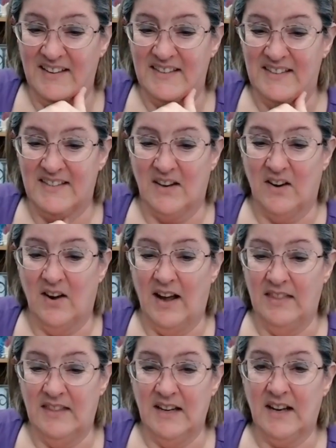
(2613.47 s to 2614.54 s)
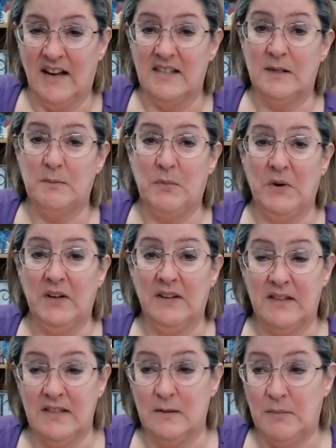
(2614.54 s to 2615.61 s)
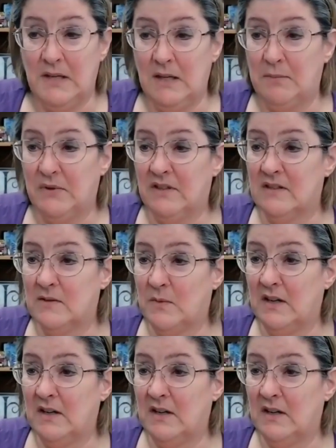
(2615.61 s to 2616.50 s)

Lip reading: so I think I spoiled these people, is what it